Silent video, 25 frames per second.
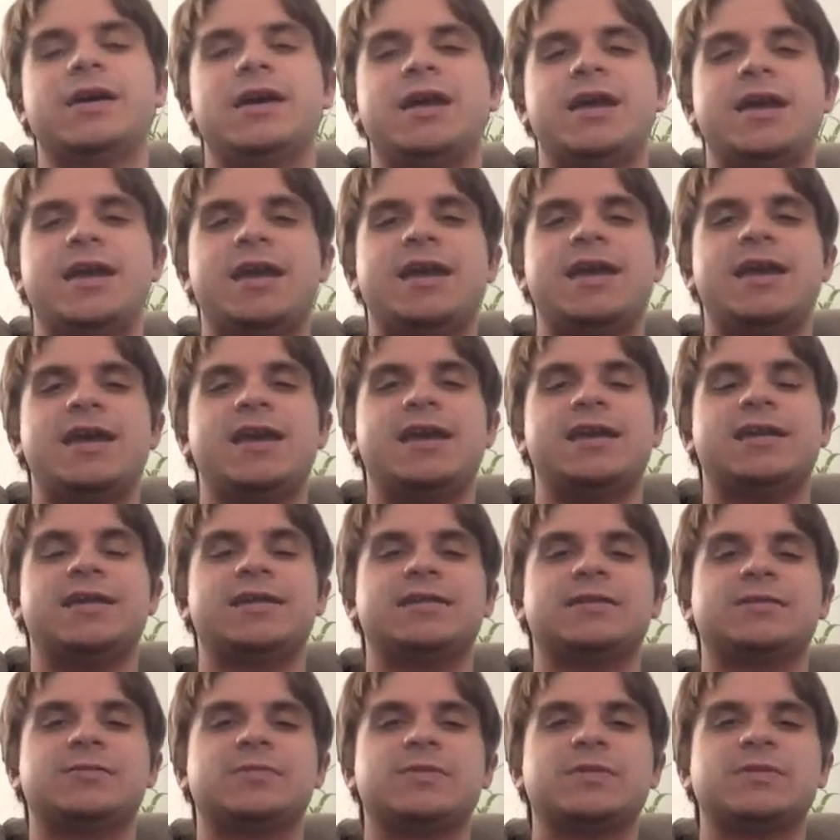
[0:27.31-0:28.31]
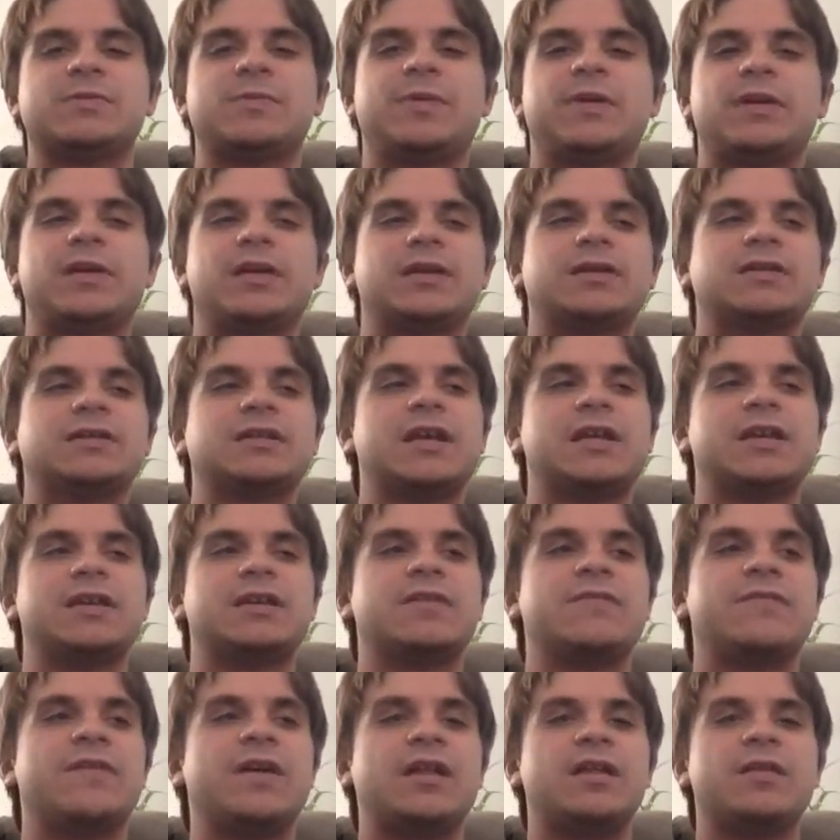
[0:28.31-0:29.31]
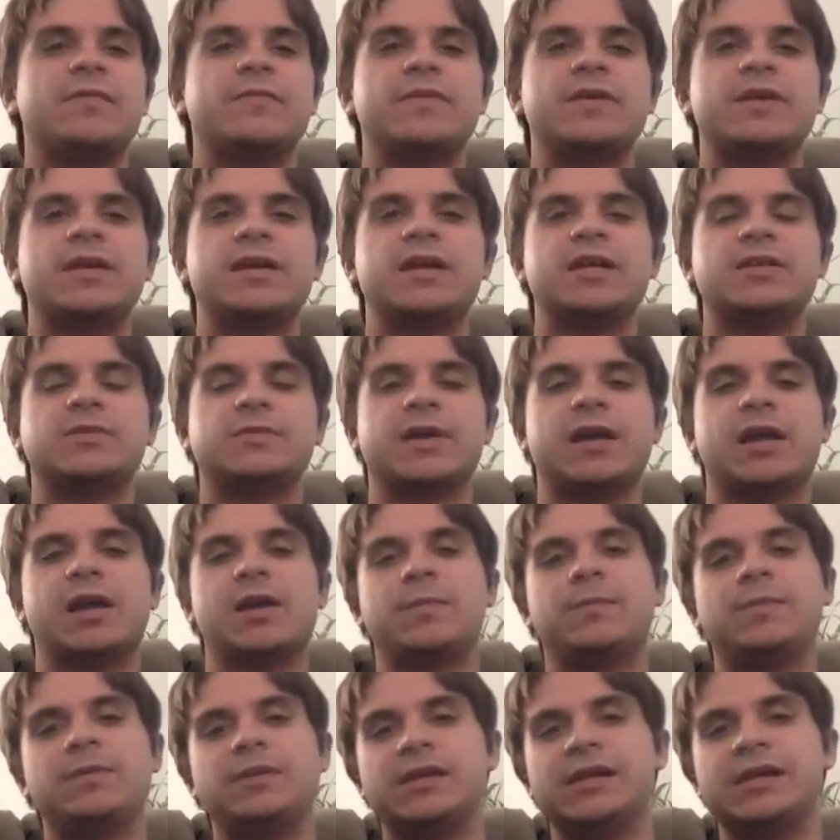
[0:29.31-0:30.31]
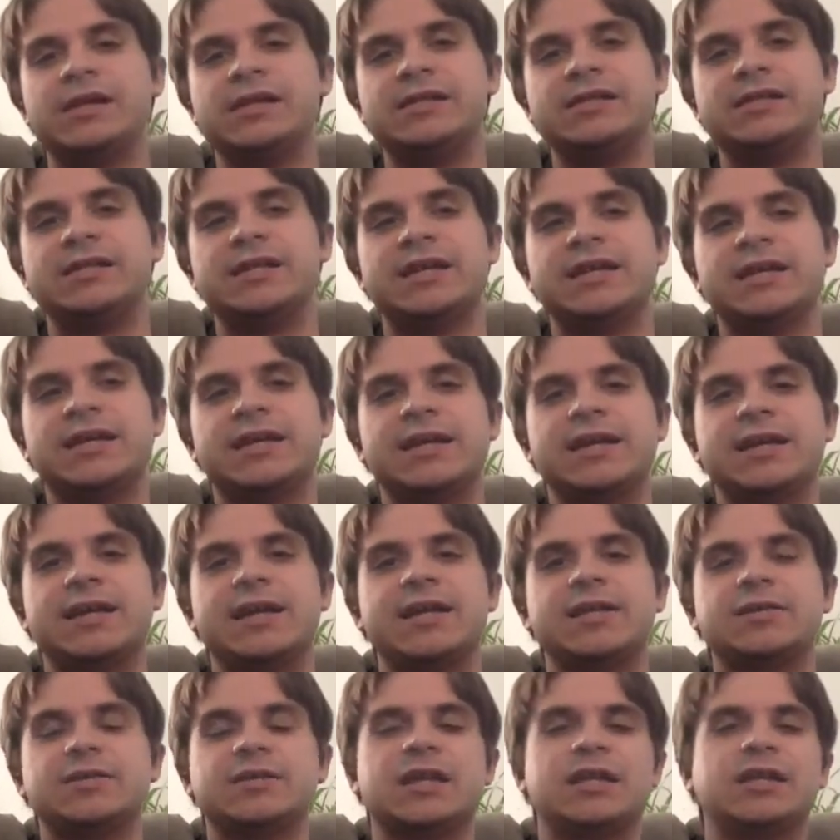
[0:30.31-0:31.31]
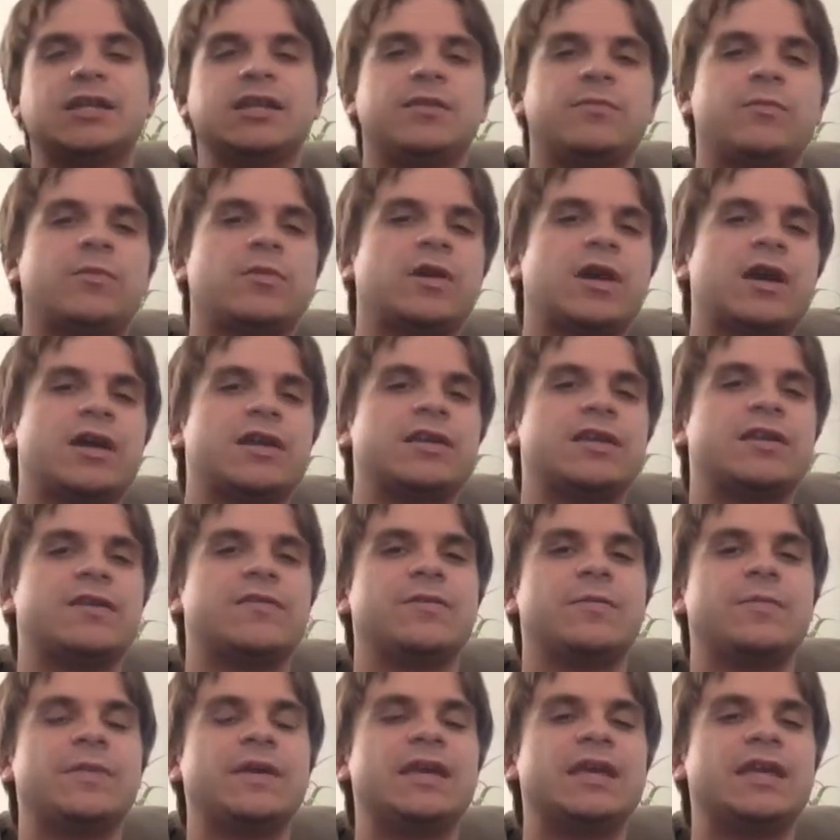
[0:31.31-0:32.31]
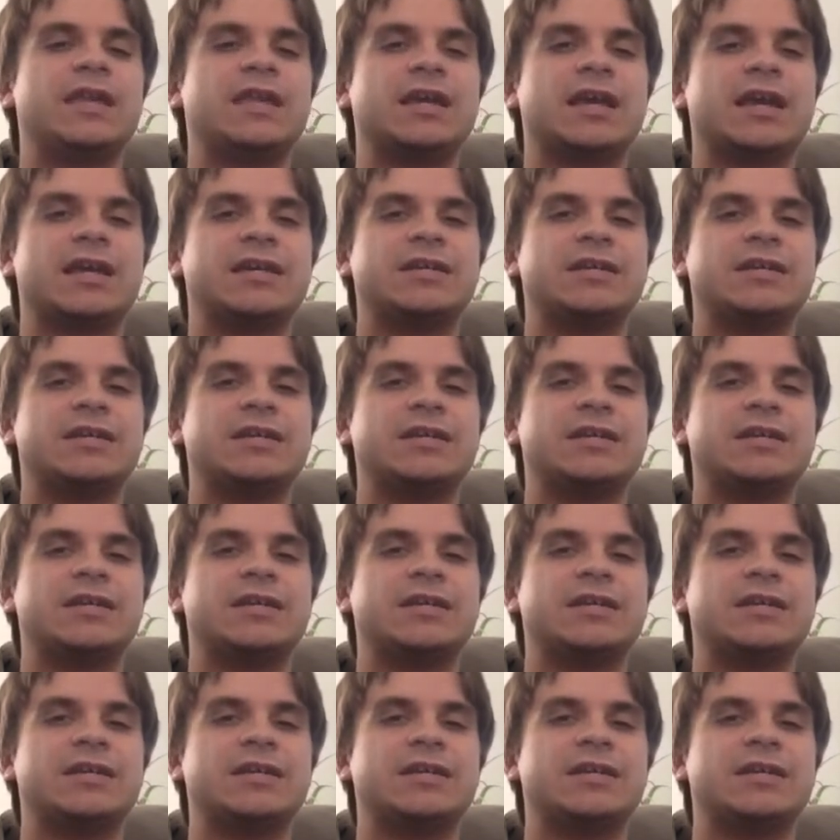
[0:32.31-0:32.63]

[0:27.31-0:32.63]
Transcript: And there's been some pretty exciting developments. We got our plane tickets, got a little more idea of the beginning